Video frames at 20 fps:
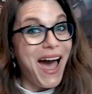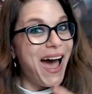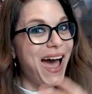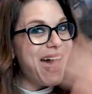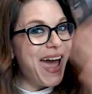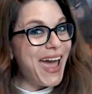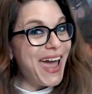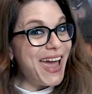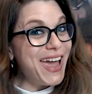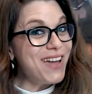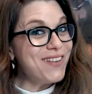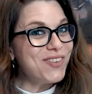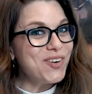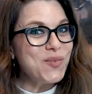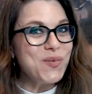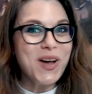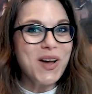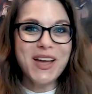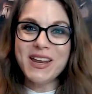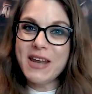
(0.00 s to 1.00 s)
Hey
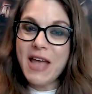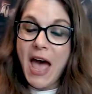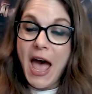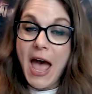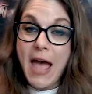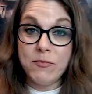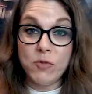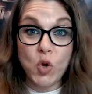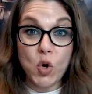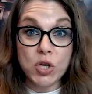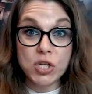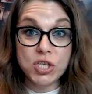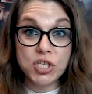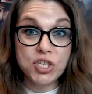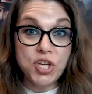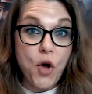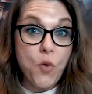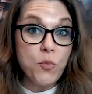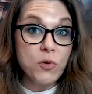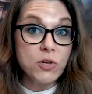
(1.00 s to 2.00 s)
everyone, I'm Loryn
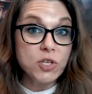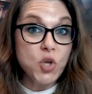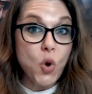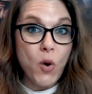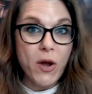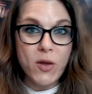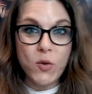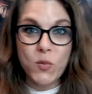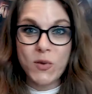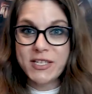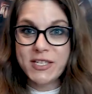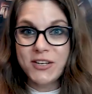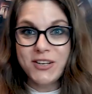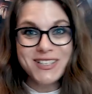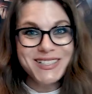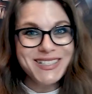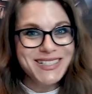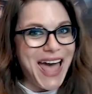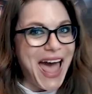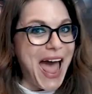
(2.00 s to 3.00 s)
Stone with Toy
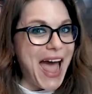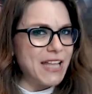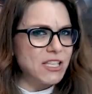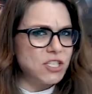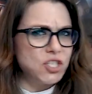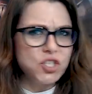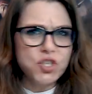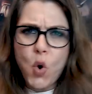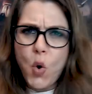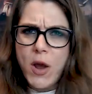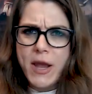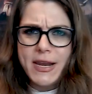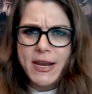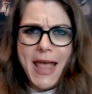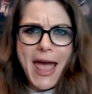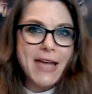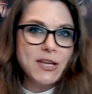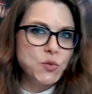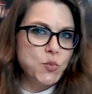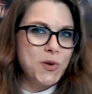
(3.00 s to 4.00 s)
Wizards, that's toy
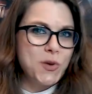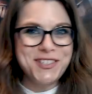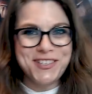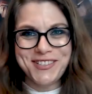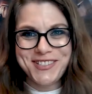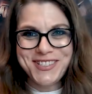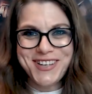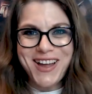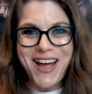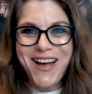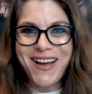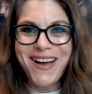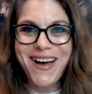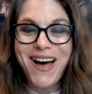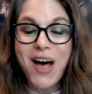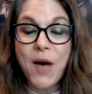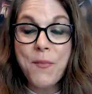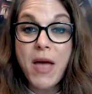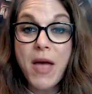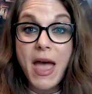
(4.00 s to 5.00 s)
wizards dot
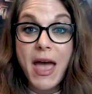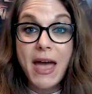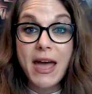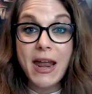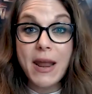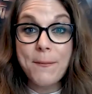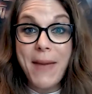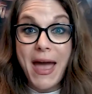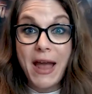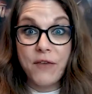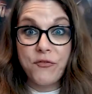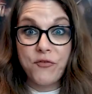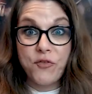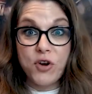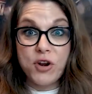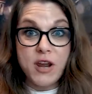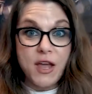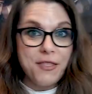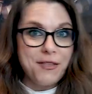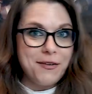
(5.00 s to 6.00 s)
com, and I'm back for
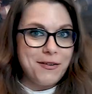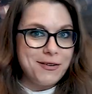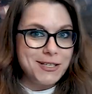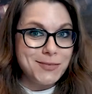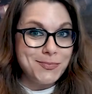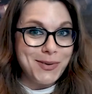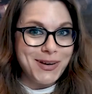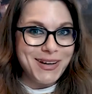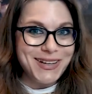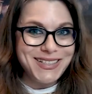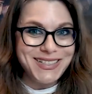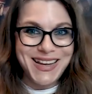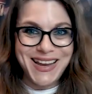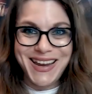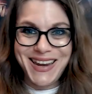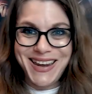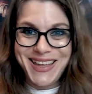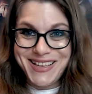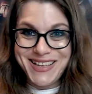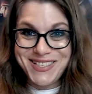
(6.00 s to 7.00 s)
another
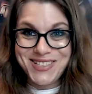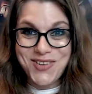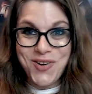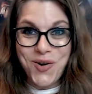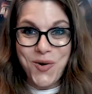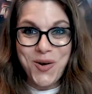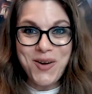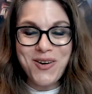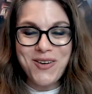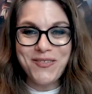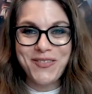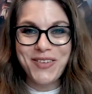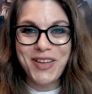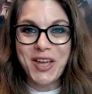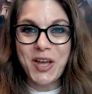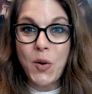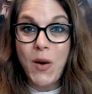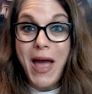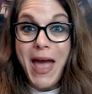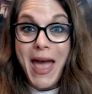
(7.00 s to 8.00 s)
spontaneous toy
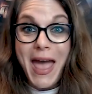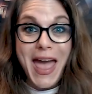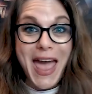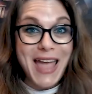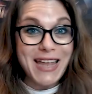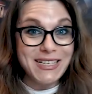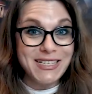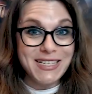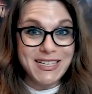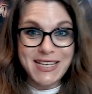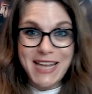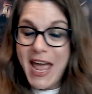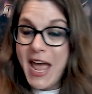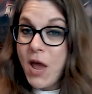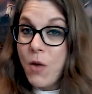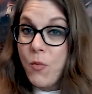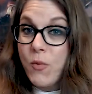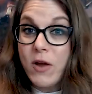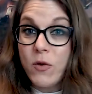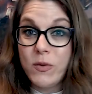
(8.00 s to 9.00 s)
review. And today
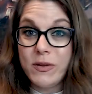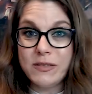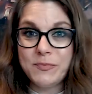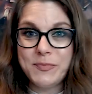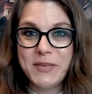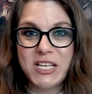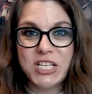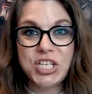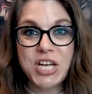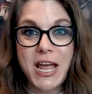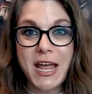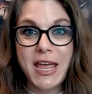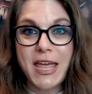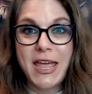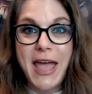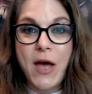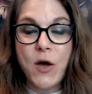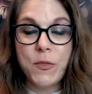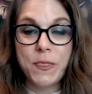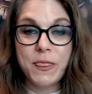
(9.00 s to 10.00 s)
we will be checking
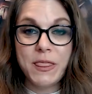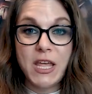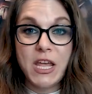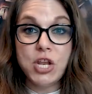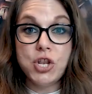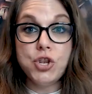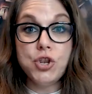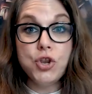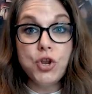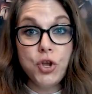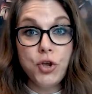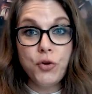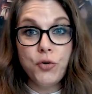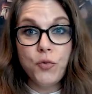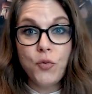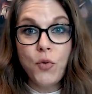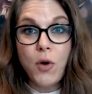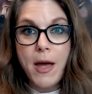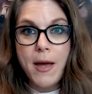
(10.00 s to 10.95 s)
out the new